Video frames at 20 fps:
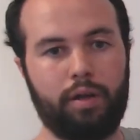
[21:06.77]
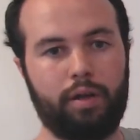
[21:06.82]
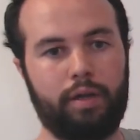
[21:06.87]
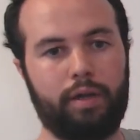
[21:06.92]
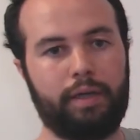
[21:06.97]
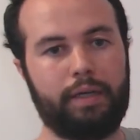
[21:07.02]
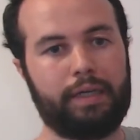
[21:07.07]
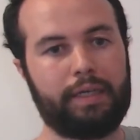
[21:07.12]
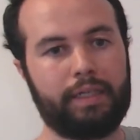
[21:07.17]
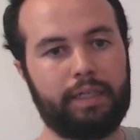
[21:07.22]

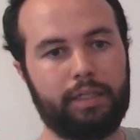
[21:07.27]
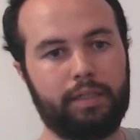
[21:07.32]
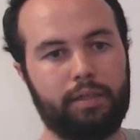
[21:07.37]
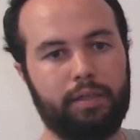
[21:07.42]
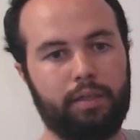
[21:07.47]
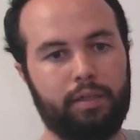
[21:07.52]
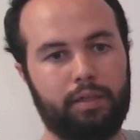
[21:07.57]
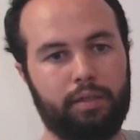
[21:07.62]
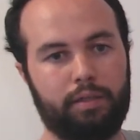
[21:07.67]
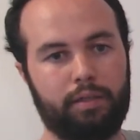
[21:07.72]
need,
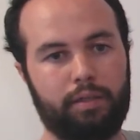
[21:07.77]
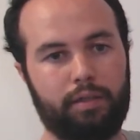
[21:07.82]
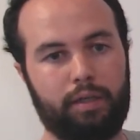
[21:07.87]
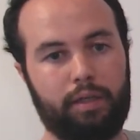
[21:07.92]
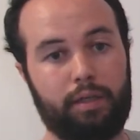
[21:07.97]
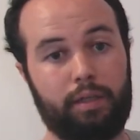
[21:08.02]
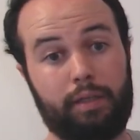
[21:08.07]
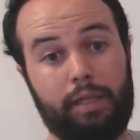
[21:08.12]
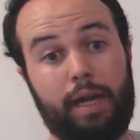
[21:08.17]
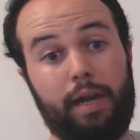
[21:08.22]

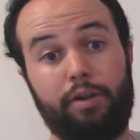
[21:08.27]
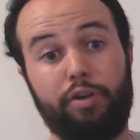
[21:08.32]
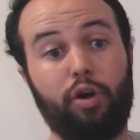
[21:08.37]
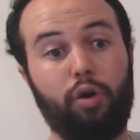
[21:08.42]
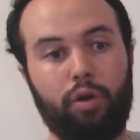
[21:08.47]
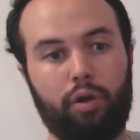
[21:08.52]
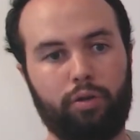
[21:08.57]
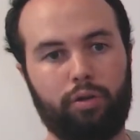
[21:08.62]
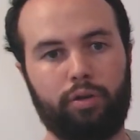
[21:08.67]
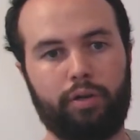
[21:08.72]
they are no
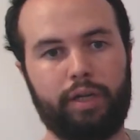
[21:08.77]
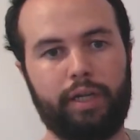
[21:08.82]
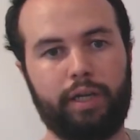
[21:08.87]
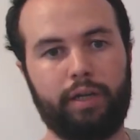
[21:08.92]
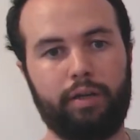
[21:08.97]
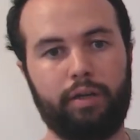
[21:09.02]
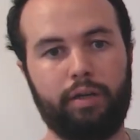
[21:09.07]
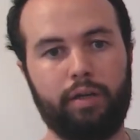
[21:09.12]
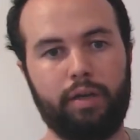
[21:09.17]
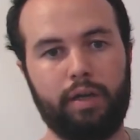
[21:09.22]
longer
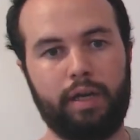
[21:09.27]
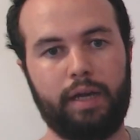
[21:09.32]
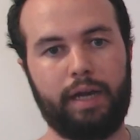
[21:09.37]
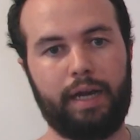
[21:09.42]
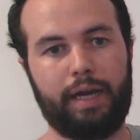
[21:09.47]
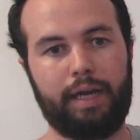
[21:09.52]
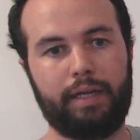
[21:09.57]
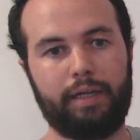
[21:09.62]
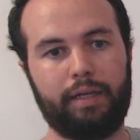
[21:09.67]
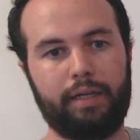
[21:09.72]
here,
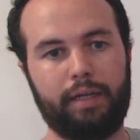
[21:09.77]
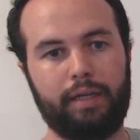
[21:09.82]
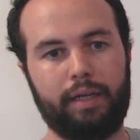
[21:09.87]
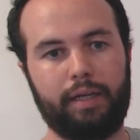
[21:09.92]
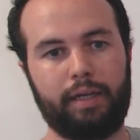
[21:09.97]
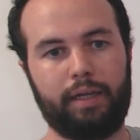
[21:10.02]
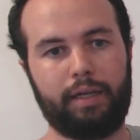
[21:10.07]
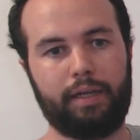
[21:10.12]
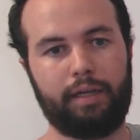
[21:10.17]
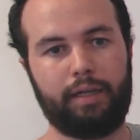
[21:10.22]
and
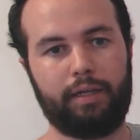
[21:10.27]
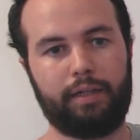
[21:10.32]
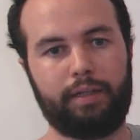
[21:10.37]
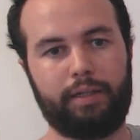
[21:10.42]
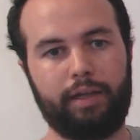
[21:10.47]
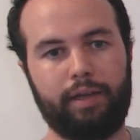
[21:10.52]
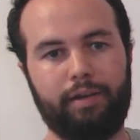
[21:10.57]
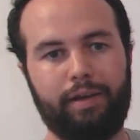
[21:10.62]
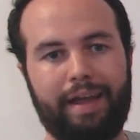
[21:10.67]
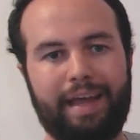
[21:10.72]

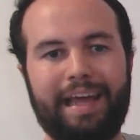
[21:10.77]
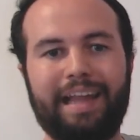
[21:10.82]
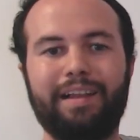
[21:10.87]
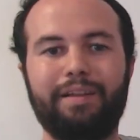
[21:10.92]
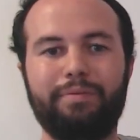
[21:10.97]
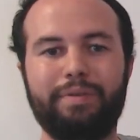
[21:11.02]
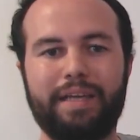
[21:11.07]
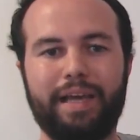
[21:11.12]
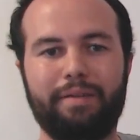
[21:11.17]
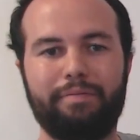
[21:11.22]
the
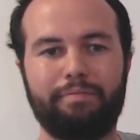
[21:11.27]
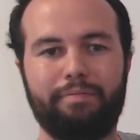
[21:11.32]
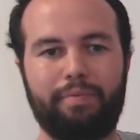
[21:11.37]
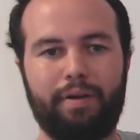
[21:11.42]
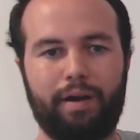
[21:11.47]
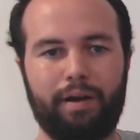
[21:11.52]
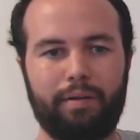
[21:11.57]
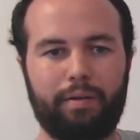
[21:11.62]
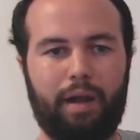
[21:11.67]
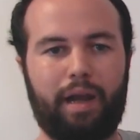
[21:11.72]
LVM,
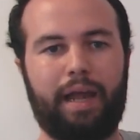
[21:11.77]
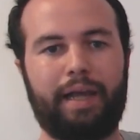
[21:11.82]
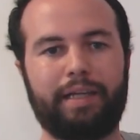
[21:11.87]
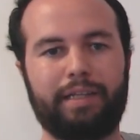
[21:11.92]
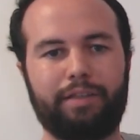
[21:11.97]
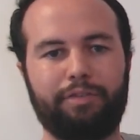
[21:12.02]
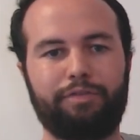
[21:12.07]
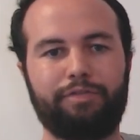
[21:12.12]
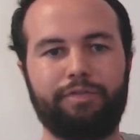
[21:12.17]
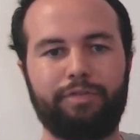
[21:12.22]

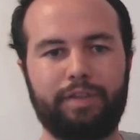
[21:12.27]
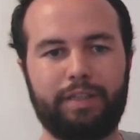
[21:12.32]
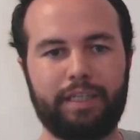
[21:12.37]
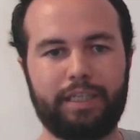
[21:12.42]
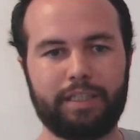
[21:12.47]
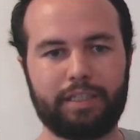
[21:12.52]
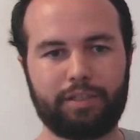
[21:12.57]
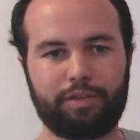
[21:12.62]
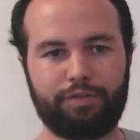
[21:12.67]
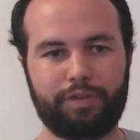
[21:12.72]
like
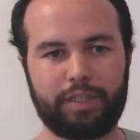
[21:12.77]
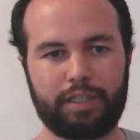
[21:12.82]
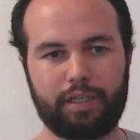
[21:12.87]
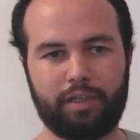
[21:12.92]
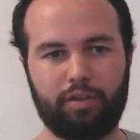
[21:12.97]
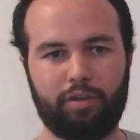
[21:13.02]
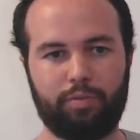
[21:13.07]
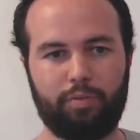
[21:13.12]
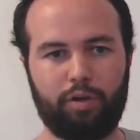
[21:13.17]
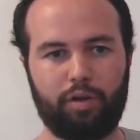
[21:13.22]
this
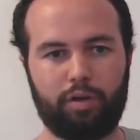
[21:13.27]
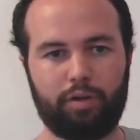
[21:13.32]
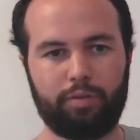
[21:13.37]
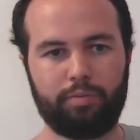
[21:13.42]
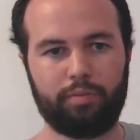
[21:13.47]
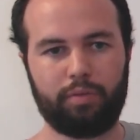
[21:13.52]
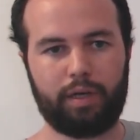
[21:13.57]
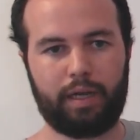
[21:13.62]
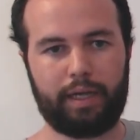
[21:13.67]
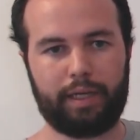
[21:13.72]
physical
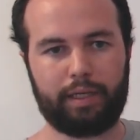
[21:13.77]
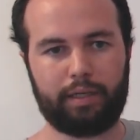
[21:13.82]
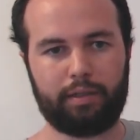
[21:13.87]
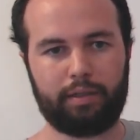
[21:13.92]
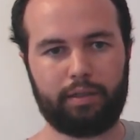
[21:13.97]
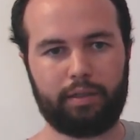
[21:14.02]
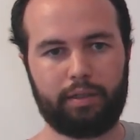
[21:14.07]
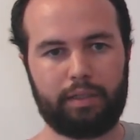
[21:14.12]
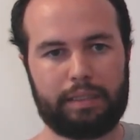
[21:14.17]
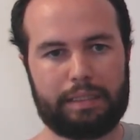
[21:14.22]
volume,
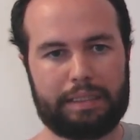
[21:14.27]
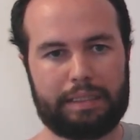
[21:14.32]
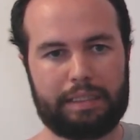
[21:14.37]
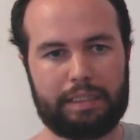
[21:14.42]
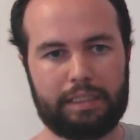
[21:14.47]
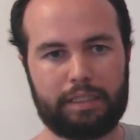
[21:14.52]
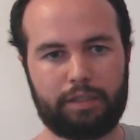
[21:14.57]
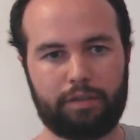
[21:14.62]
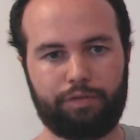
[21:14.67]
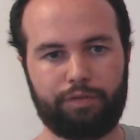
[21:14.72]

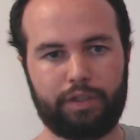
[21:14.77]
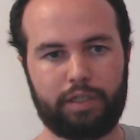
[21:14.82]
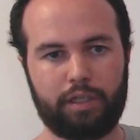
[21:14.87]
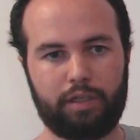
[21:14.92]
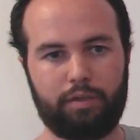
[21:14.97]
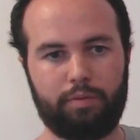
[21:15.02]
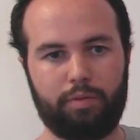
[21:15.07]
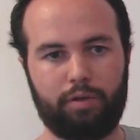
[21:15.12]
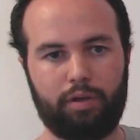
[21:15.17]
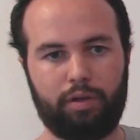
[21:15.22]

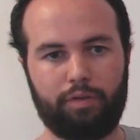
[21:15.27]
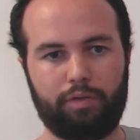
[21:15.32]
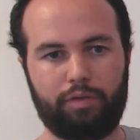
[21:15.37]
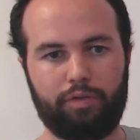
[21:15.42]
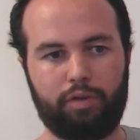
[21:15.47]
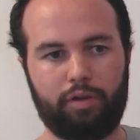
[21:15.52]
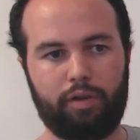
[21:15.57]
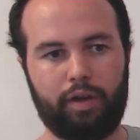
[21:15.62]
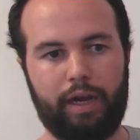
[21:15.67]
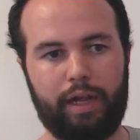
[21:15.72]

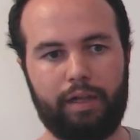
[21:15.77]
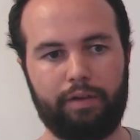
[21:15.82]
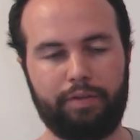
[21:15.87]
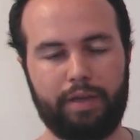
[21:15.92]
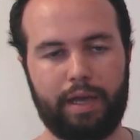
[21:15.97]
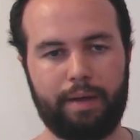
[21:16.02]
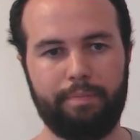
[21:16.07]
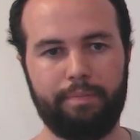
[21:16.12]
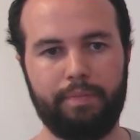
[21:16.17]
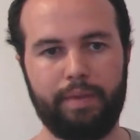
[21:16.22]
for
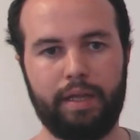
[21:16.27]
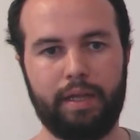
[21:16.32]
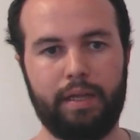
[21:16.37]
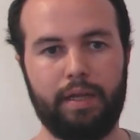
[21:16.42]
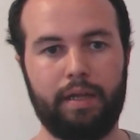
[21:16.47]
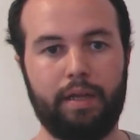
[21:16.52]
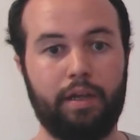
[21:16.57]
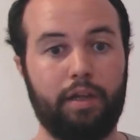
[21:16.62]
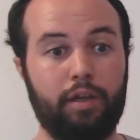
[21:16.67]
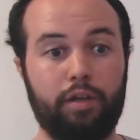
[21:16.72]
LVM,
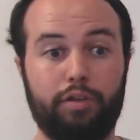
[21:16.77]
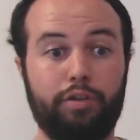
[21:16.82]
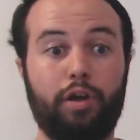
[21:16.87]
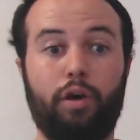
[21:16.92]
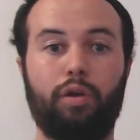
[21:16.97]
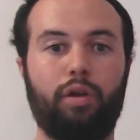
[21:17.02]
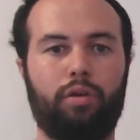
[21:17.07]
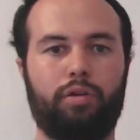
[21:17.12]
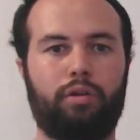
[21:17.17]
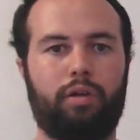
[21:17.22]
no
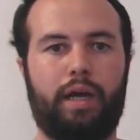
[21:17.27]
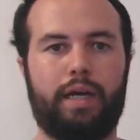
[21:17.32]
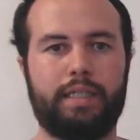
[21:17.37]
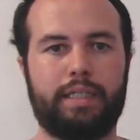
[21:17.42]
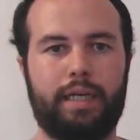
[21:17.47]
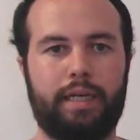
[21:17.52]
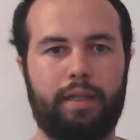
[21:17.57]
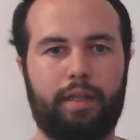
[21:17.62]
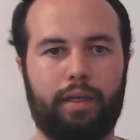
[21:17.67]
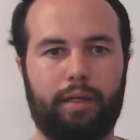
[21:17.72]
longer has
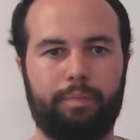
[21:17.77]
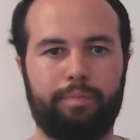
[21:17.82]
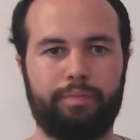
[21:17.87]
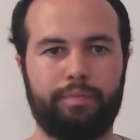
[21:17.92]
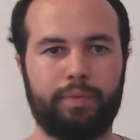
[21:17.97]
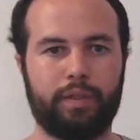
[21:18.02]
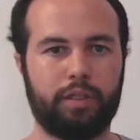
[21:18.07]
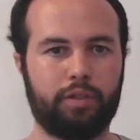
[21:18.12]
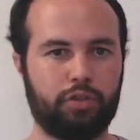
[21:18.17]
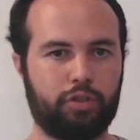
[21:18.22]
anything.
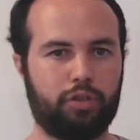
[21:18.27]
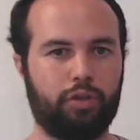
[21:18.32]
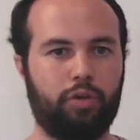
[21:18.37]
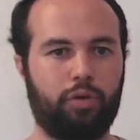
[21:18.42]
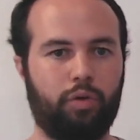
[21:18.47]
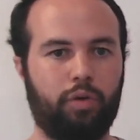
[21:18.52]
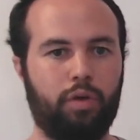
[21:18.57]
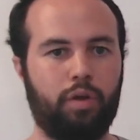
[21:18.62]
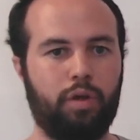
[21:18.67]
So